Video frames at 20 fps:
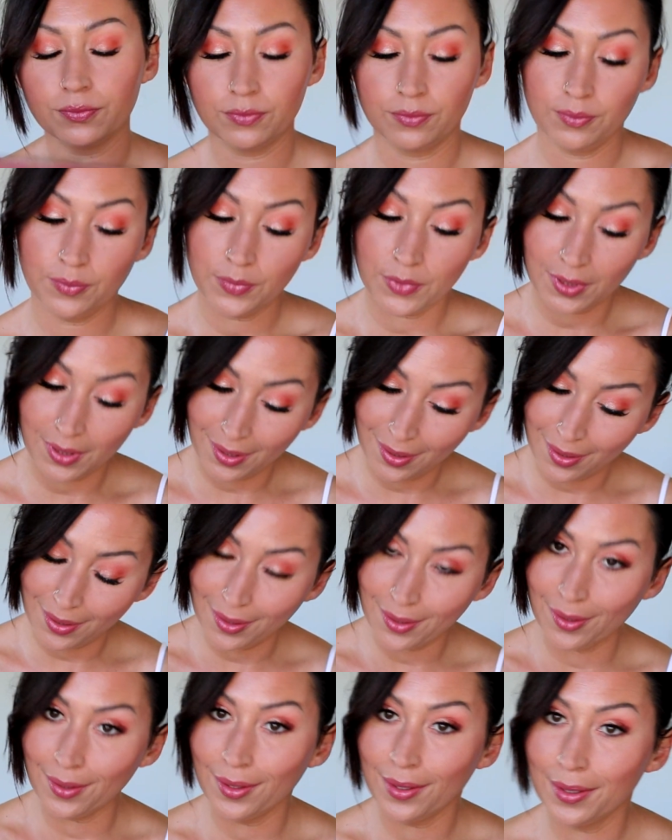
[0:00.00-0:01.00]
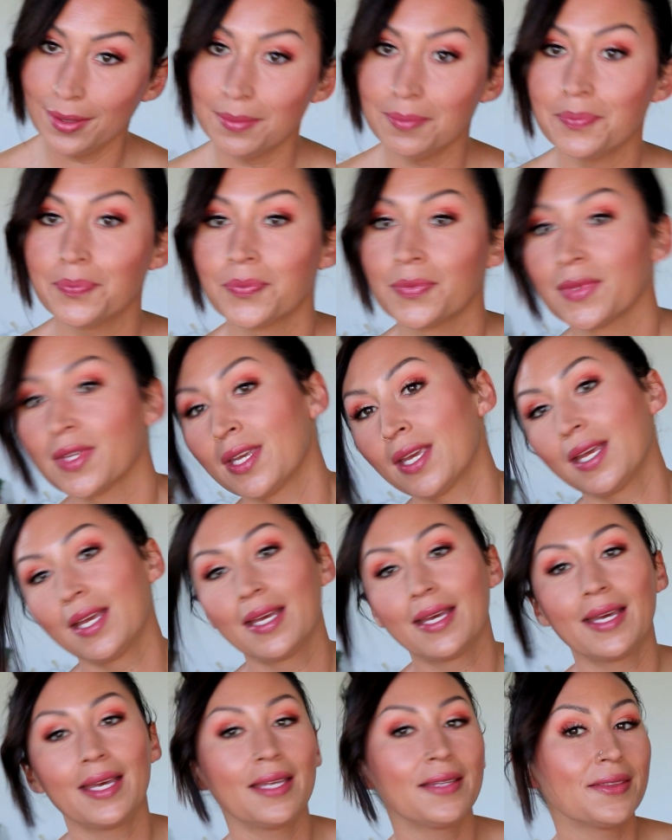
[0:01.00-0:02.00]
Okay,
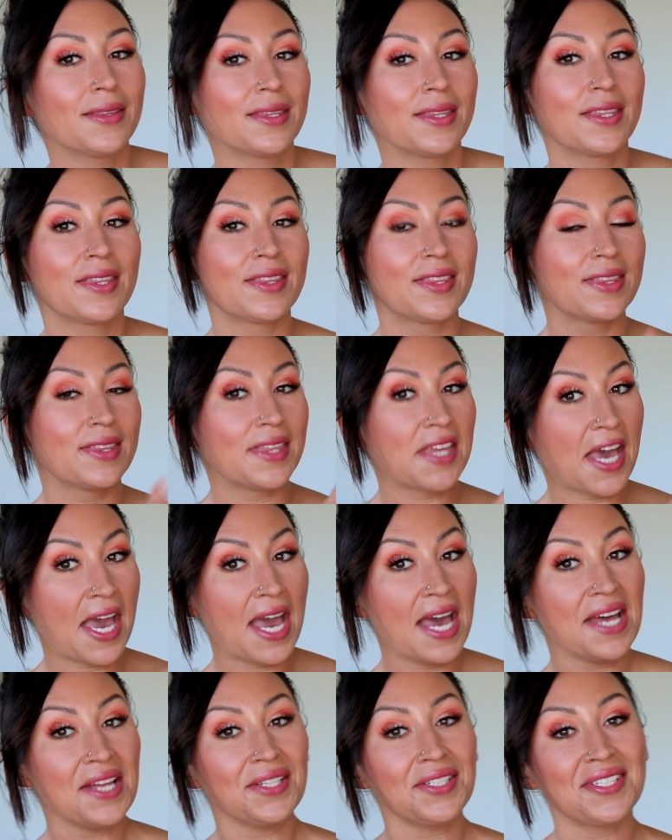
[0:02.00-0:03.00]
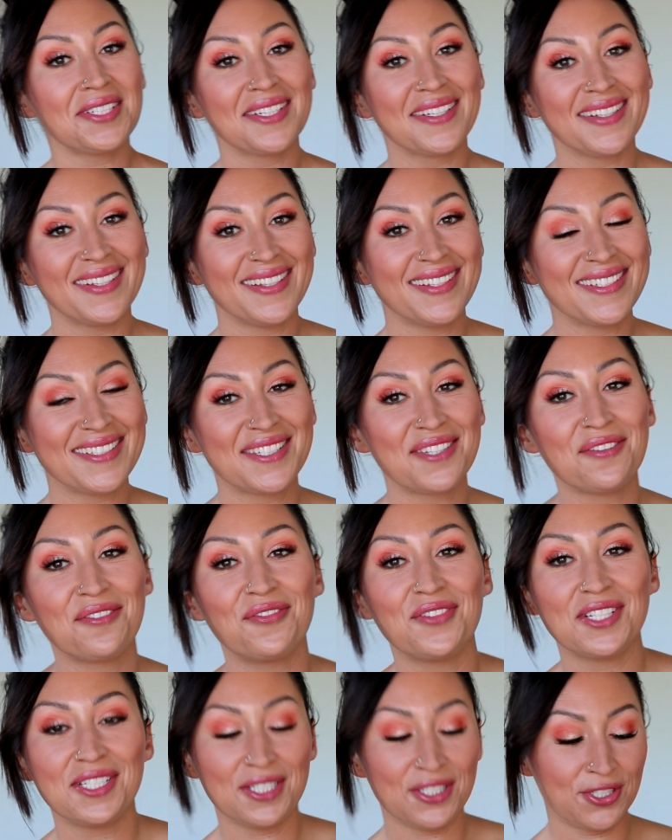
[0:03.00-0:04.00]
and that is the
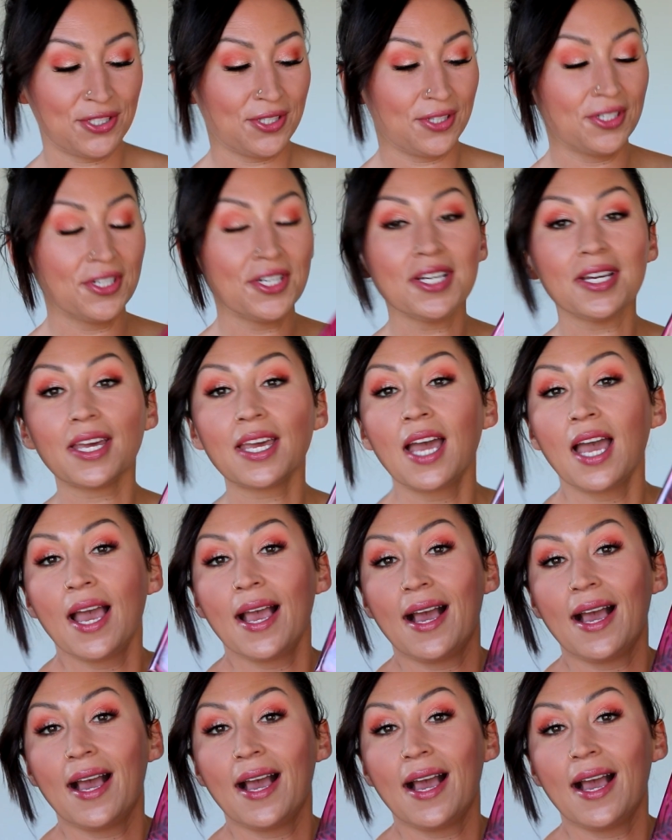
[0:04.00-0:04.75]
finished look.